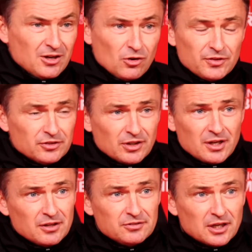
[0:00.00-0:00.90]
Yeah, nothing's
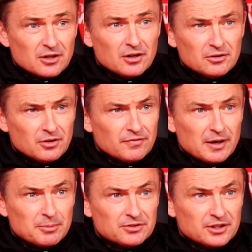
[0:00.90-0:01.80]
yet. Listen, I've got the
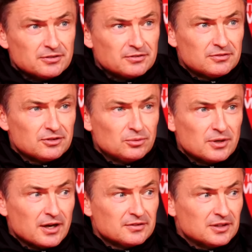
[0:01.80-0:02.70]
vibe I said to you
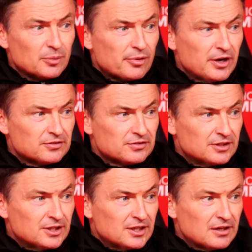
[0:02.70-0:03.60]
guys in the press.
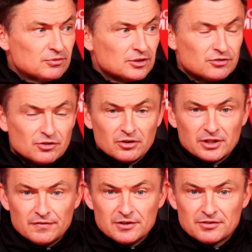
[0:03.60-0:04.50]
Everyone had sort of
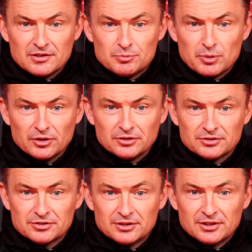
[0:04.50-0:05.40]
given us these
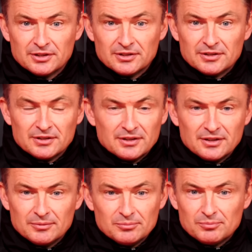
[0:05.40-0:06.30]
points
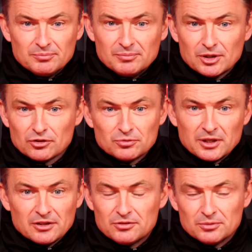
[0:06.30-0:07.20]
because we'd
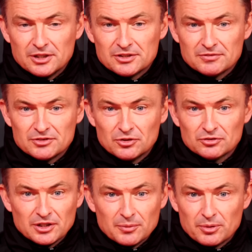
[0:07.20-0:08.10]
had two decent
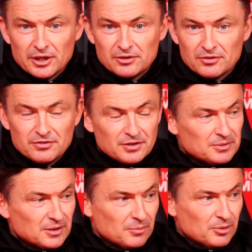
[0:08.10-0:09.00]
results, then playing another team
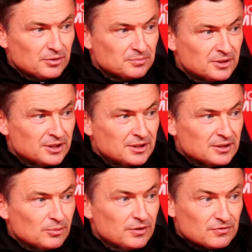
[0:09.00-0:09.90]
down the bottom.
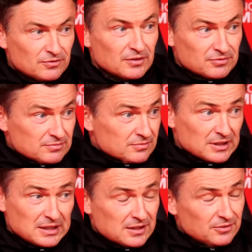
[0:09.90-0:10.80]
We've just,
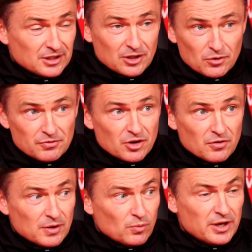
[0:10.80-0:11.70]
I keep saying it over and
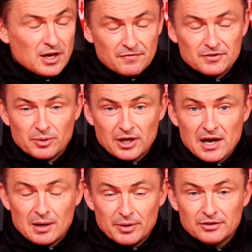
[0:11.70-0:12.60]
over, and we have to be at
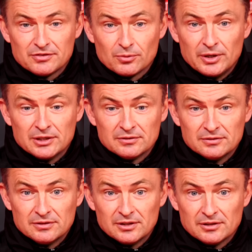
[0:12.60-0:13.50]
our best to win
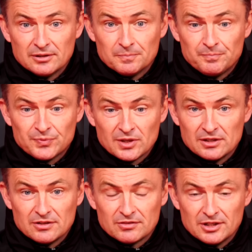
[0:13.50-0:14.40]
um,
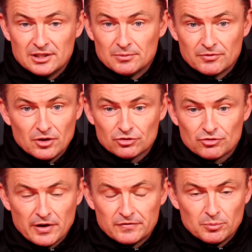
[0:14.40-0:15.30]
in this league, and we've got to
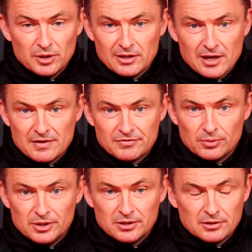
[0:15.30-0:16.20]
strive to be at that every
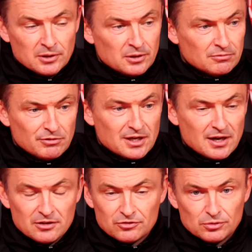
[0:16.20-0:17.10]
week,
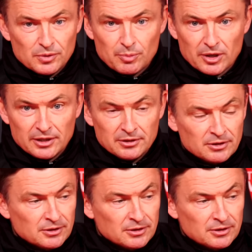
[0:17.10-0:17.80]
regardless who we play.